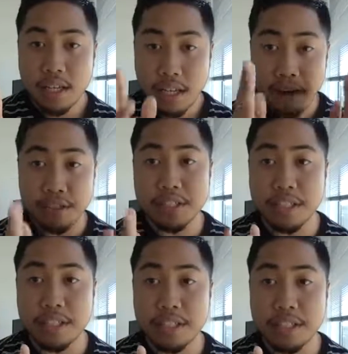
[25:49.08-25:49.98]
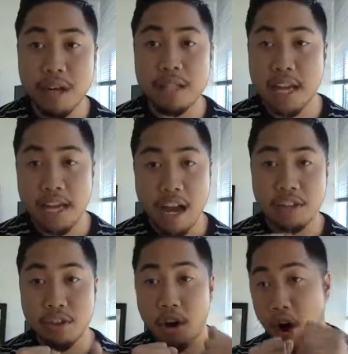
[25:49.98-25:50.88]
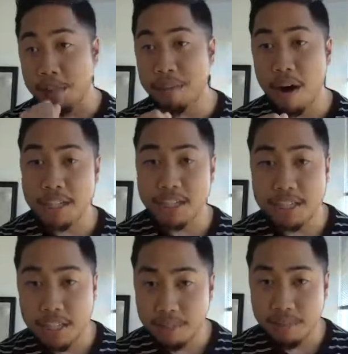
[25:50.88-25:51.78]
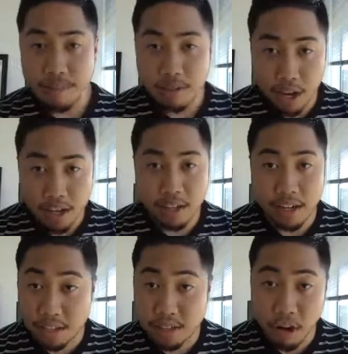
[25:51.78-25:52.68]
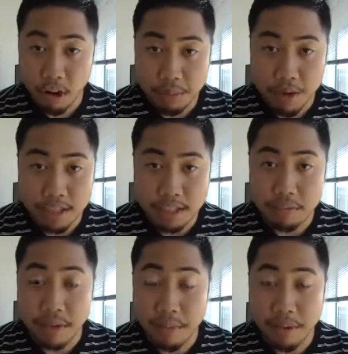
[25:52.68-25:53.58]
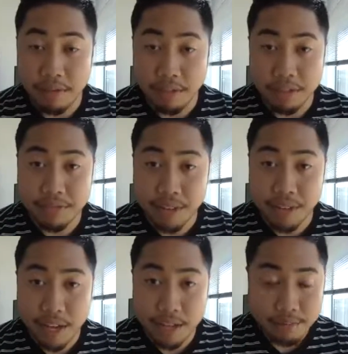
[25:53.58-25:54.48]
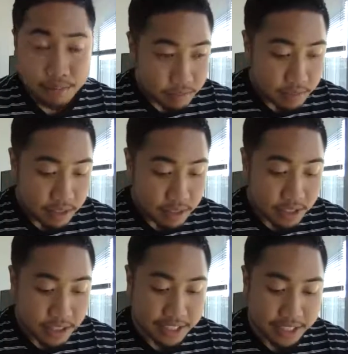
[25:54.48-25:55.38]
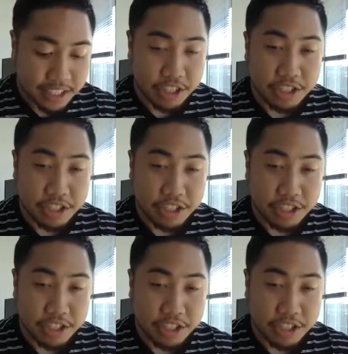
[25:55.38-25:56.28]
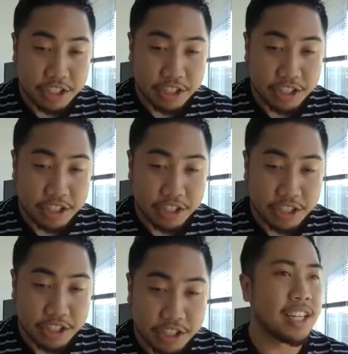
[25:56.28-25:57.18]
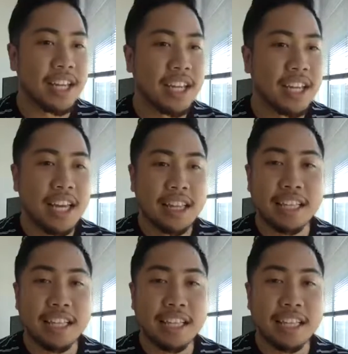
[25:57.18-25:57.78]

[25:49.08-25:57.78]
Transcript: After 6 months, I got into the Army boxing team, right? I got into the Army boxing team, had my first fight. They said, did you check your orders? I was like, what do you mean?